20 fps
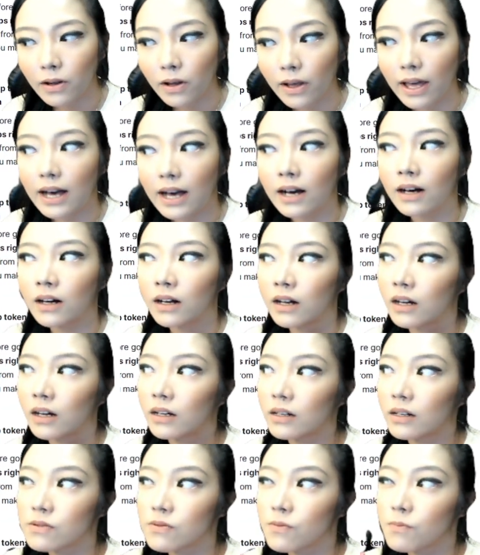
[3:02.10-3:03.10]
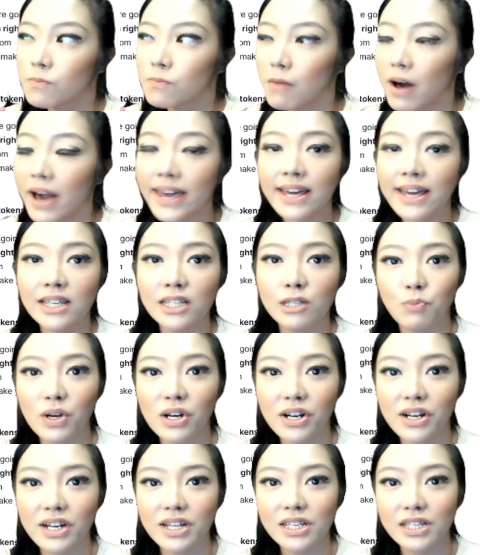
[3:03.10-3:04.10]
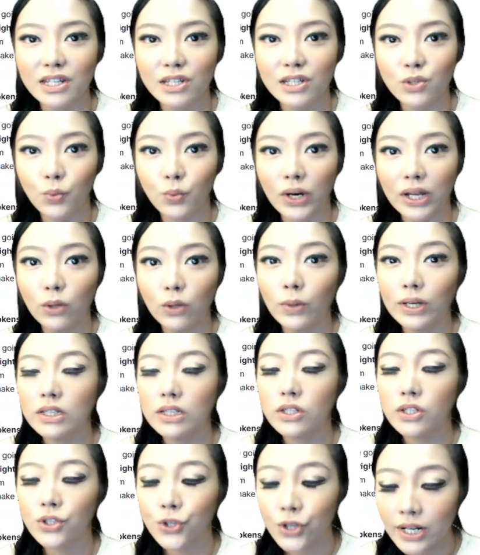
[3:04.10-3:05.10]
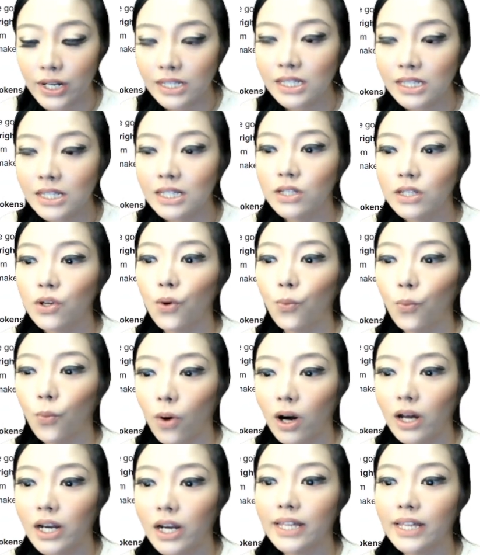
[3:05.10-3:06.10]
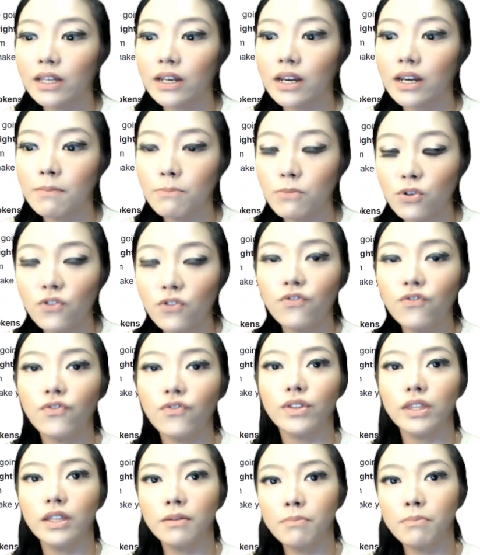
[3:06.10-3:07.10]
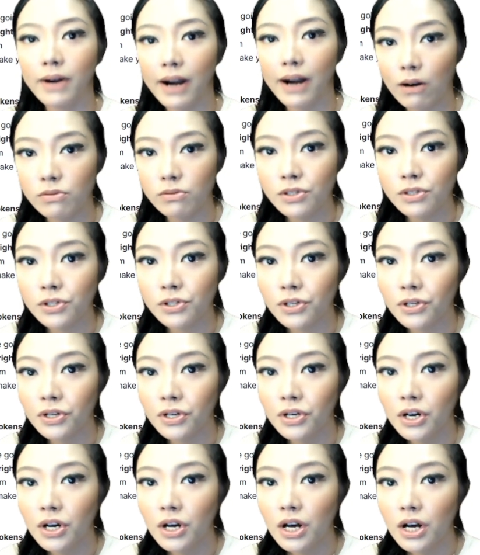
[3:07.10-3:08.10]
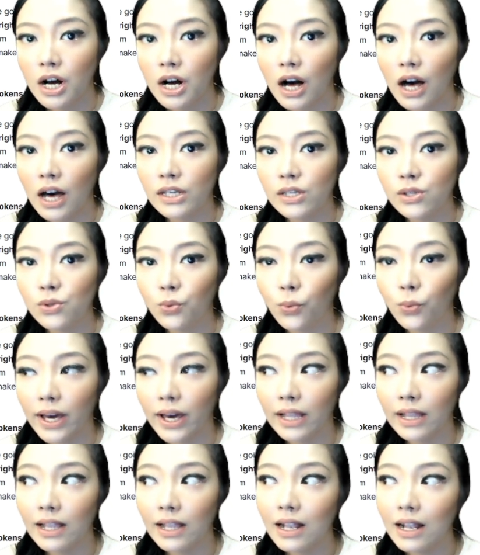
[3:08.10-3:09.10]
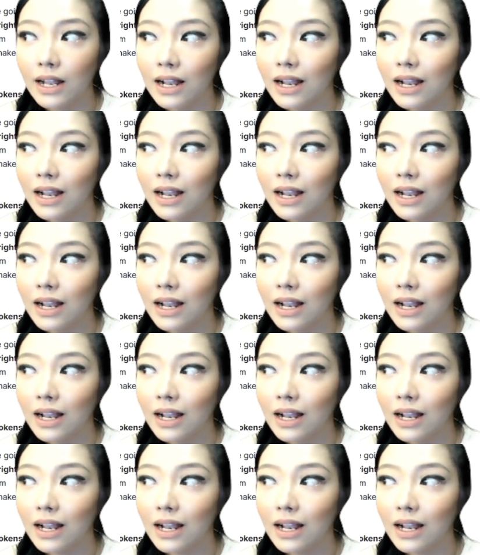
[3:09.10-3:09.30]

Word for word: Uh, my experience as well when Trust Wallet removed the browser as well.